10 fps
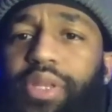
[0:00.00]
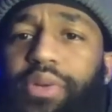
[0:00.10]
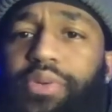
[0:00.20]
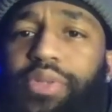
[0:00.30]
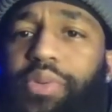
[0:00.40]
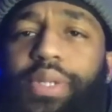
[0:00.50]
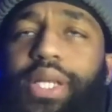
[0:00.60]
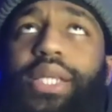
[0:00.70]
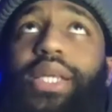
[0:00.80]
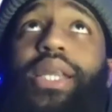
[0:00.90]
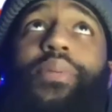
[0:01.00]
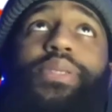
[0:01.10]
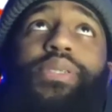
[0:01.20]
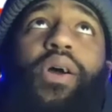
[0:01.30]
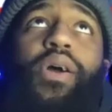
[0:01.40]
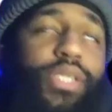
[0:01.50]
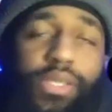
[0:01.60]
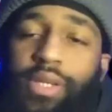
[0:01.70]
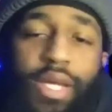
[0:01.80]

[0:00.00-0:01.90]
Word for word: there were so many dynamic stars, and